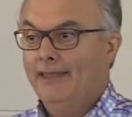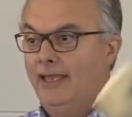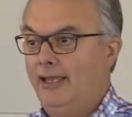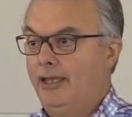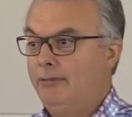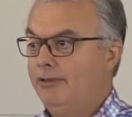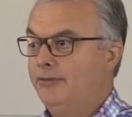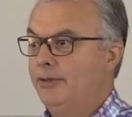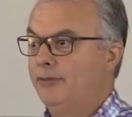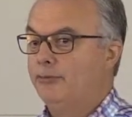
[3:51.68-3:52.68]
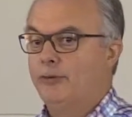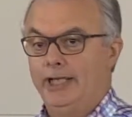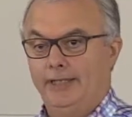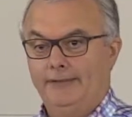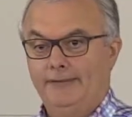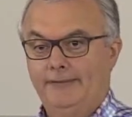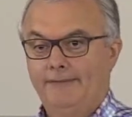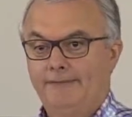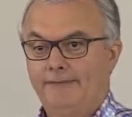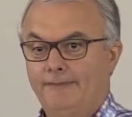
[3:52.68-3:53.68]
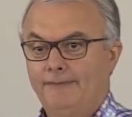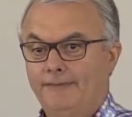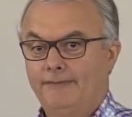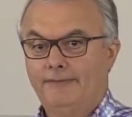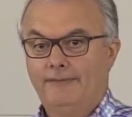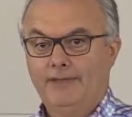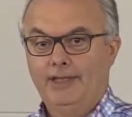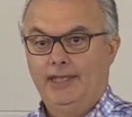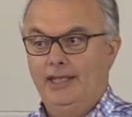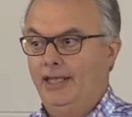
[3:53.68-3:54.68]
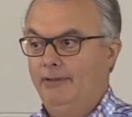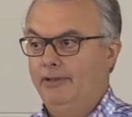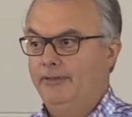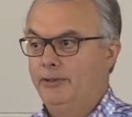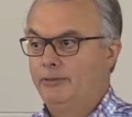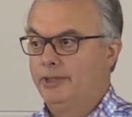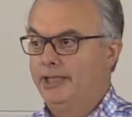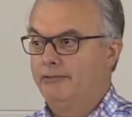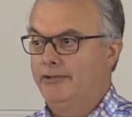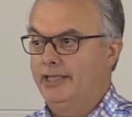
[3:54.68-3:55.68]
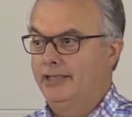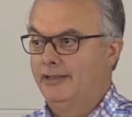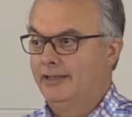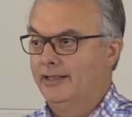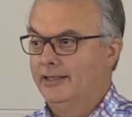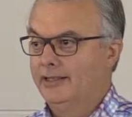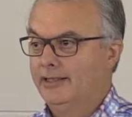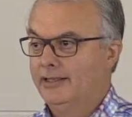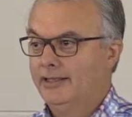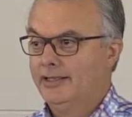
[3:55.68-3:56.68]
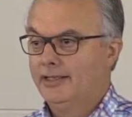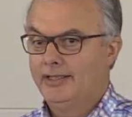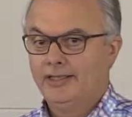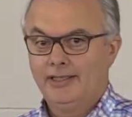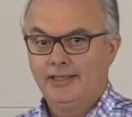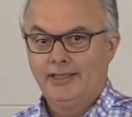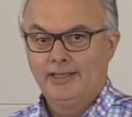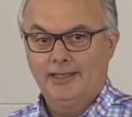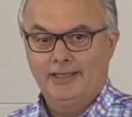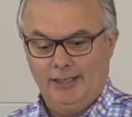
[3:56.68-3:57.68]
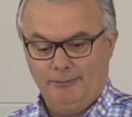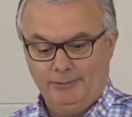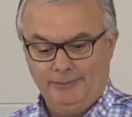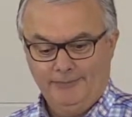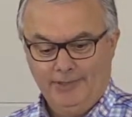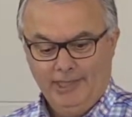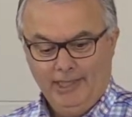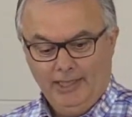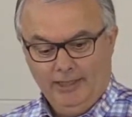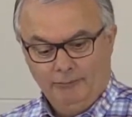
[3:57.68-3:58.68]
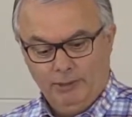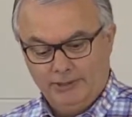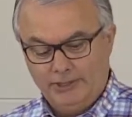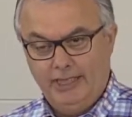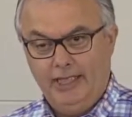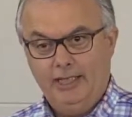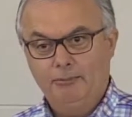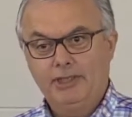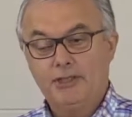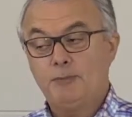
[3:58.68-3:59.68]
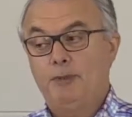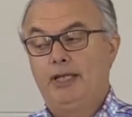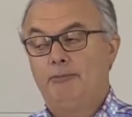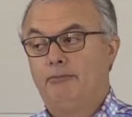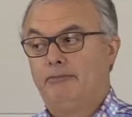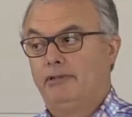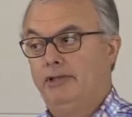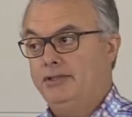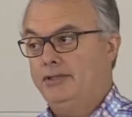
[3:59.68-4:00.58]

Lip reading: How many of you have read it? And how many of you read it regularly? A couple. Well, today I'm going to spend the rest